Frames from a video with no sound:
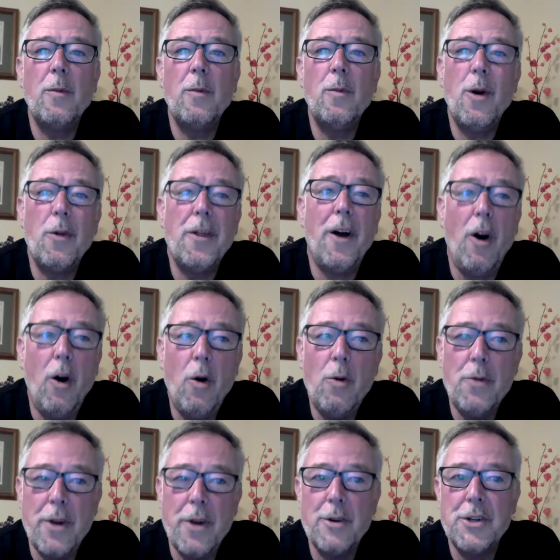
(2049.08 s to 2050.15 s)
Well, the whole
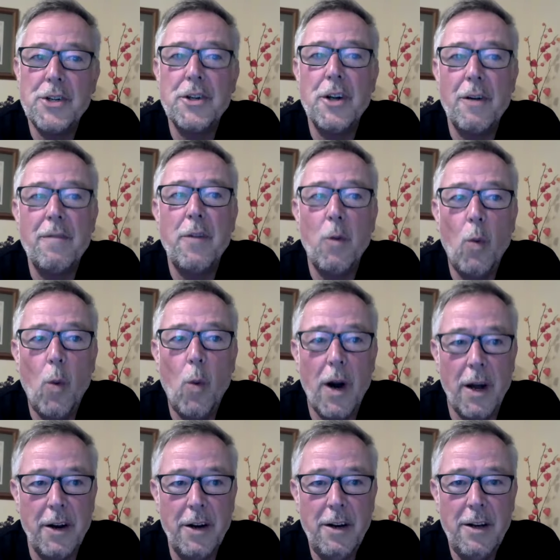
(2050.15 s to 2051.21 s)
notion of the
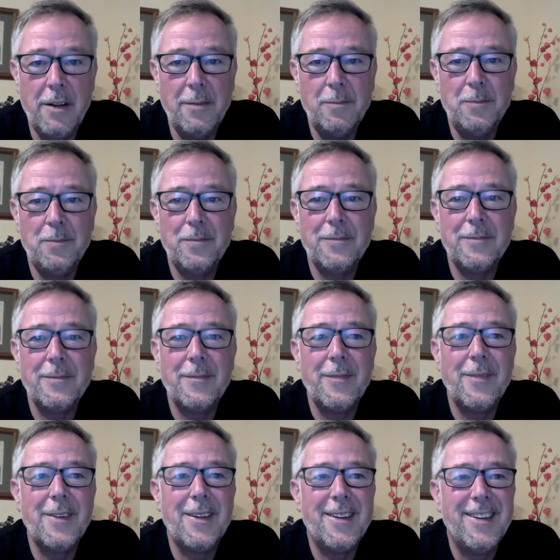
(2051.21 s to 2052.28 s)
one,
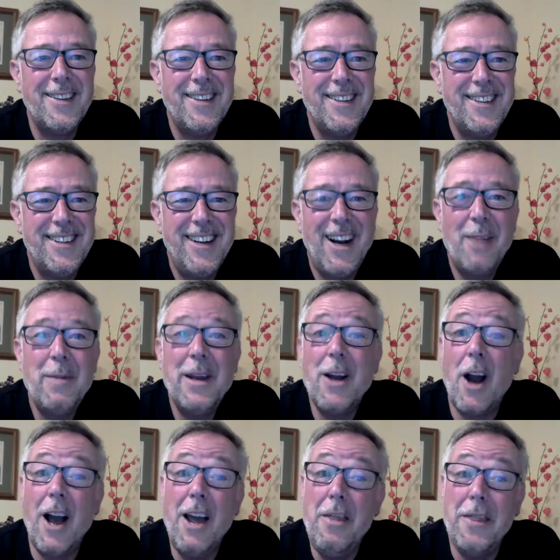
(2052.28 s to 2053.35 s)
I mean,
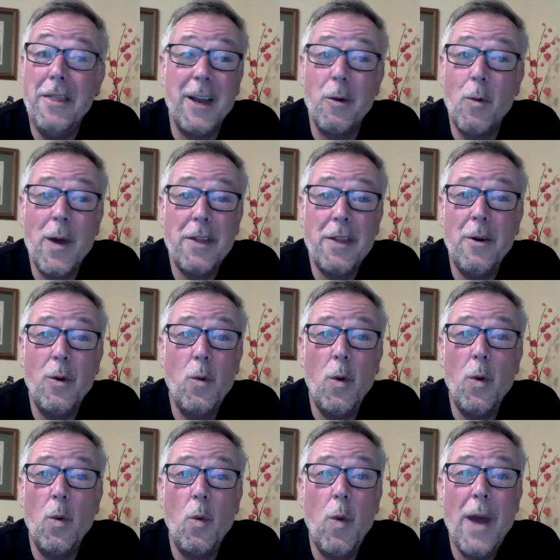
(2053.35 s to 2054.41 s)
I think
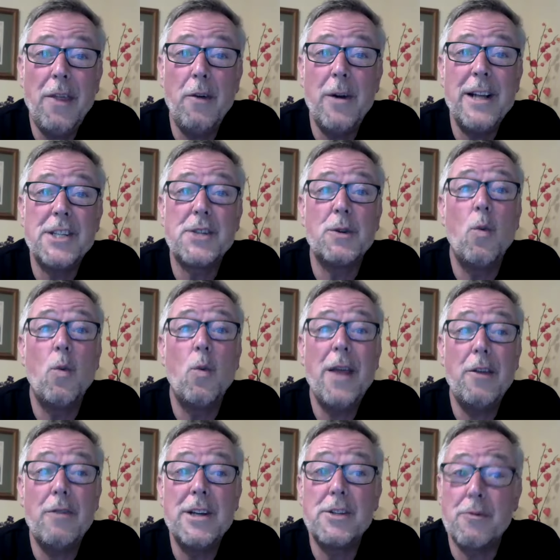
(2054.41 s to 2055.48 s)

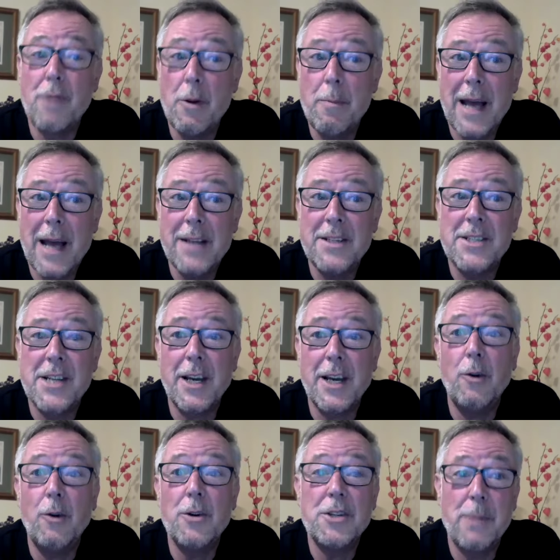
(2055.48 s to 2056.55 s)
whether it's
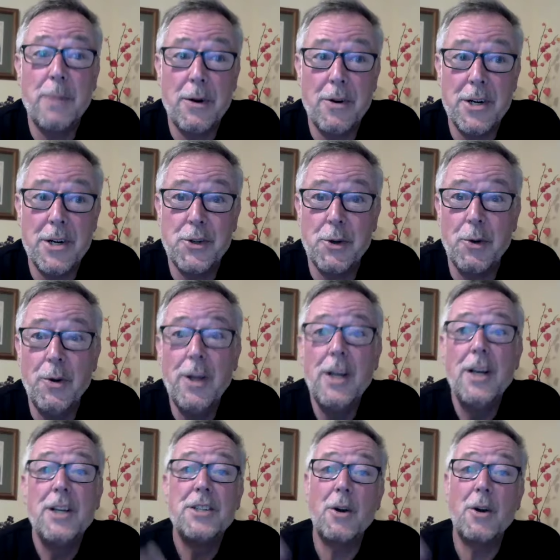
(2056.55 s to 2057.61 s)
romantic or spiritual.
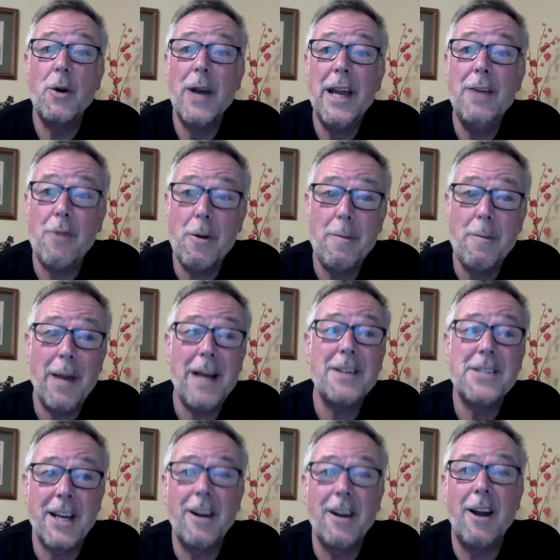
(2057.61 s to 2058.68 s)
So in
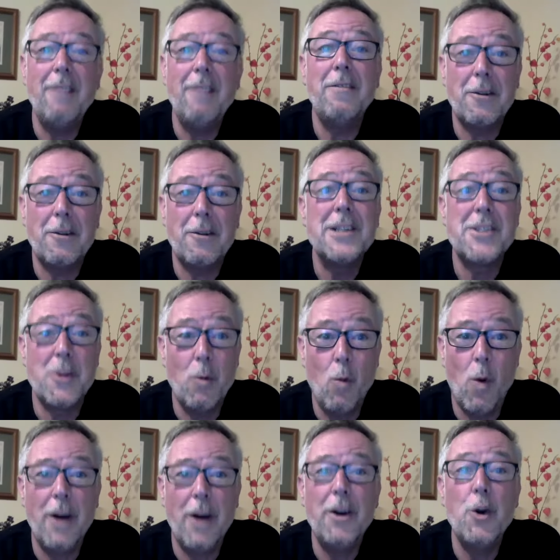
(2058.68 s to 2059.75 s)
romantic love, there is the
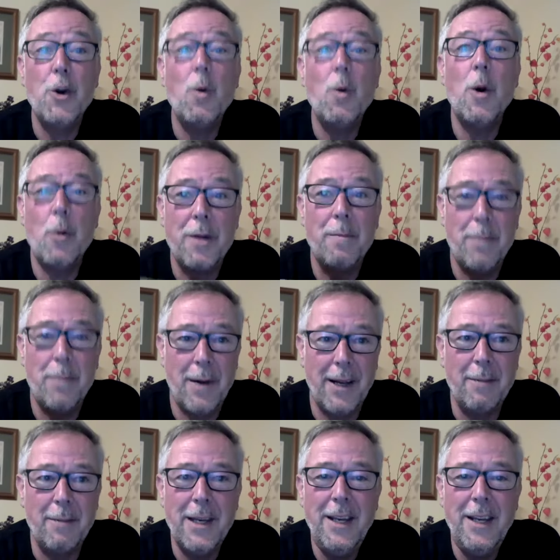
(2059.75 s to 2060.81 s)
one who will
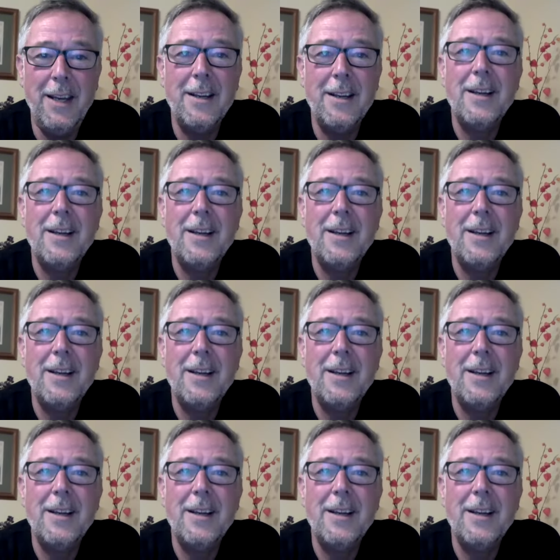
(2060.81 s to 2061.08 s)
complete me.